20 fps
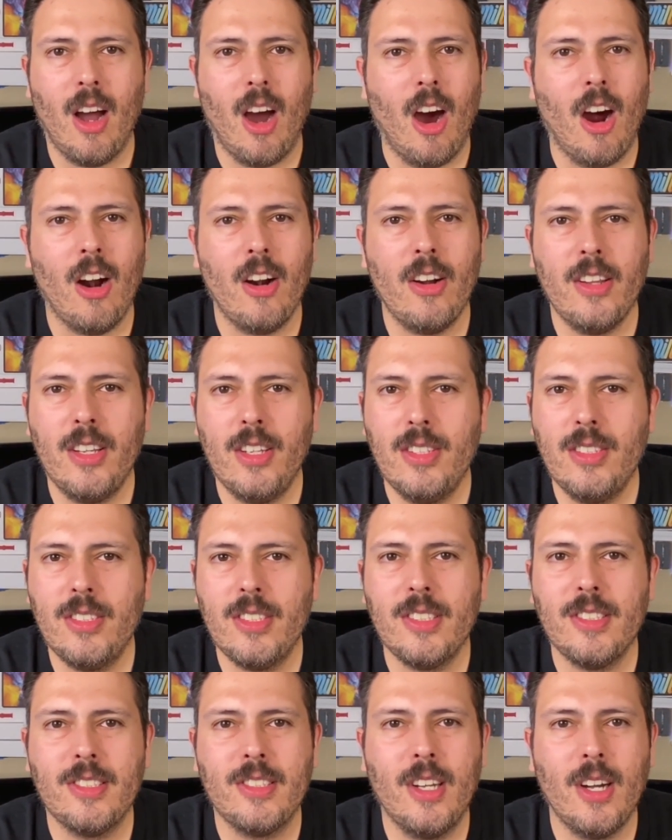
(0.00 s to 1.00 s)
Our
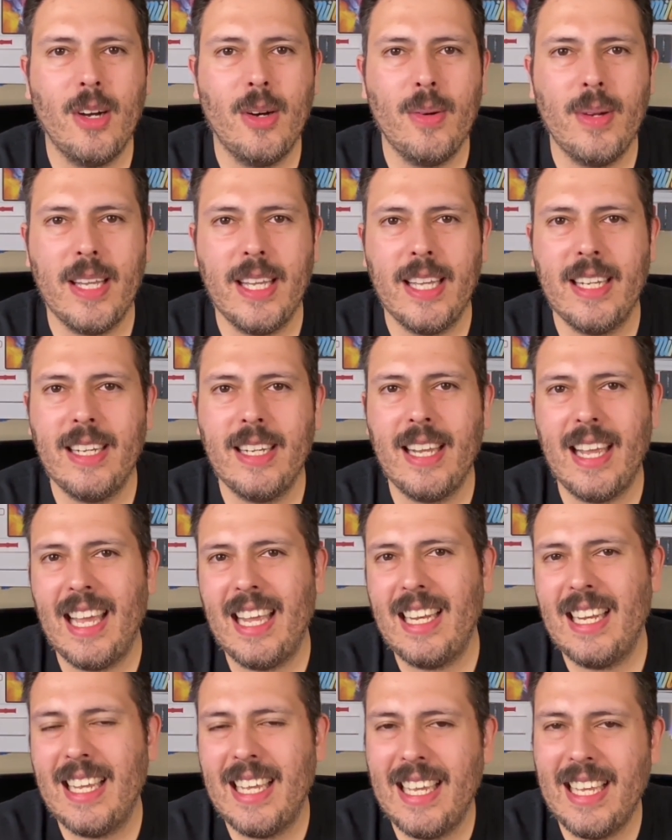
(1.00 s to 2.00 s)
users go in
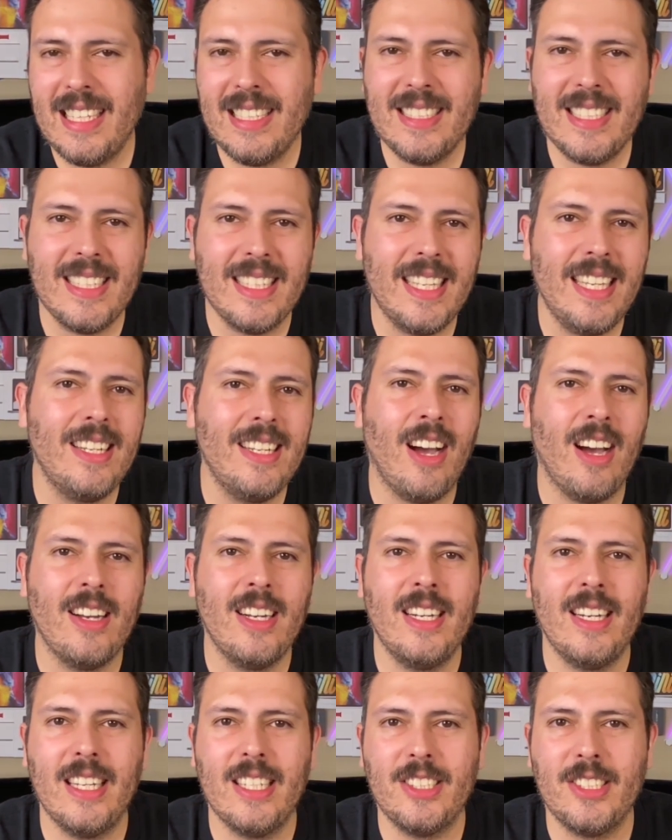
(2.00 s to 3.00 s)
and hit delete on
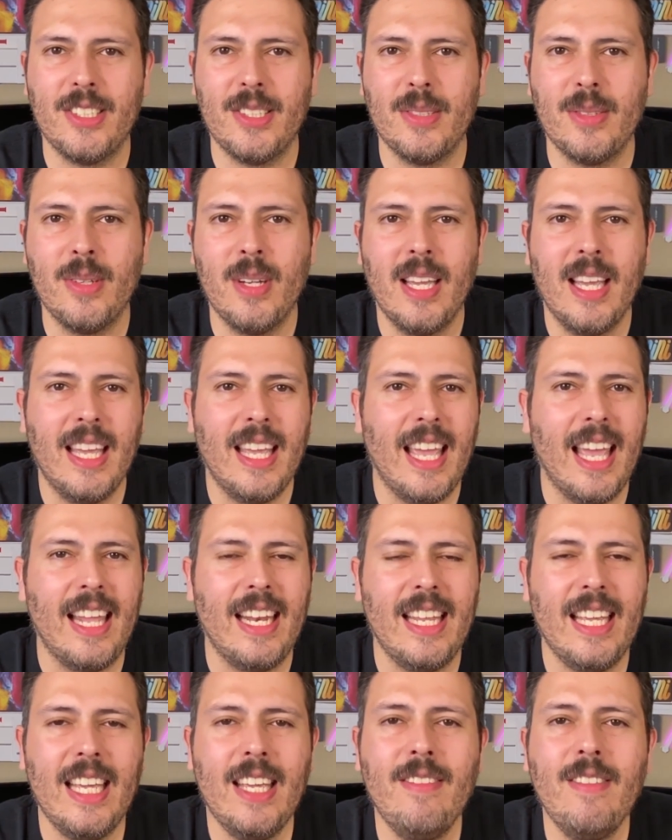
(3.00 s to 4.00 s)
an issue,
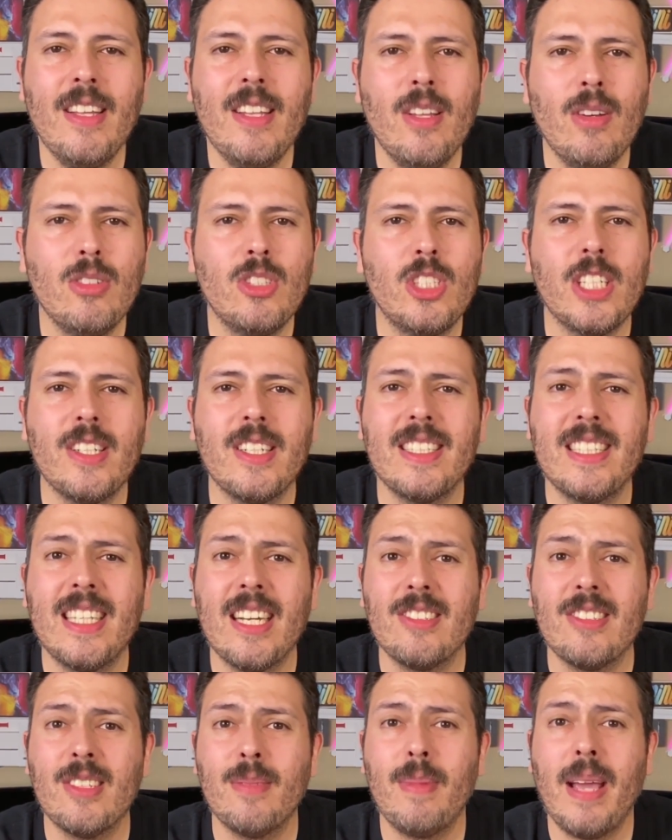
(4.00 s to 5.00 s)
and even though Jira
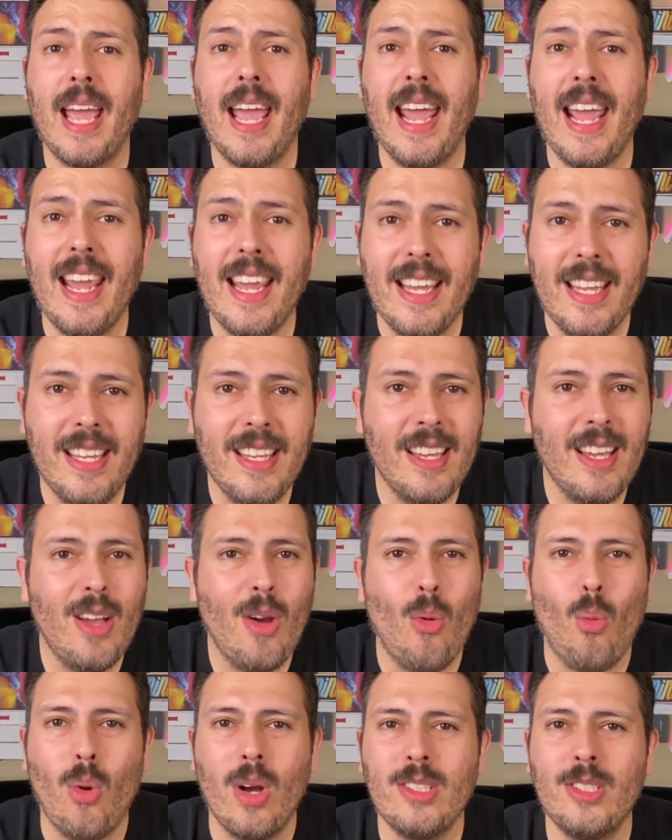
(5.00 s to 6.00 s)
tells them, hey,
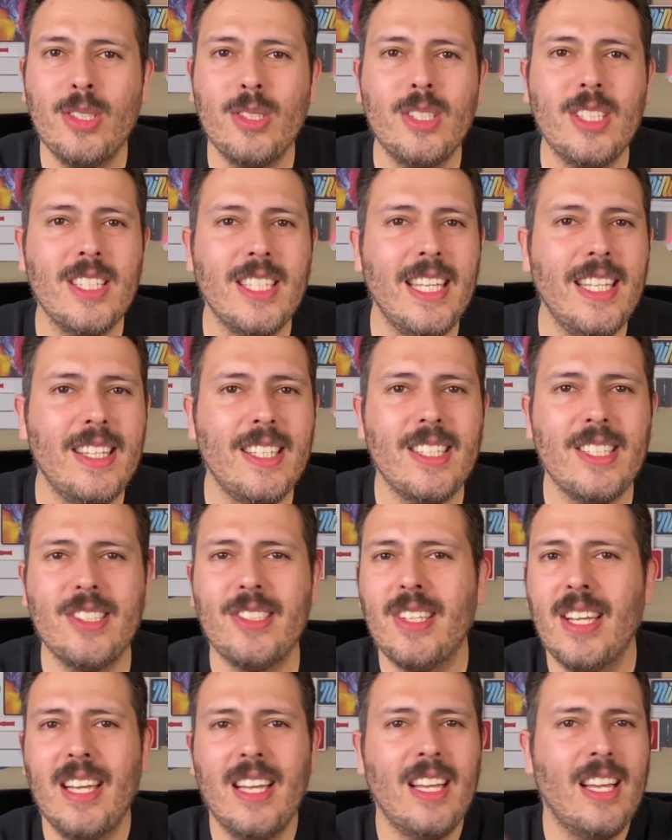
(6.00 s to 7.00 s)
once you delete
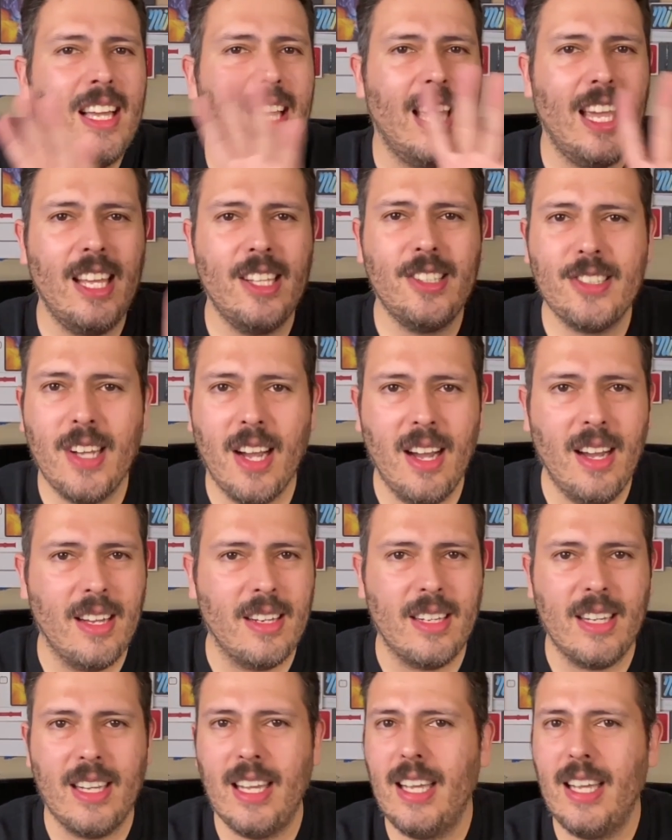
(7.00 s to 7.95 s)
this, it's gone.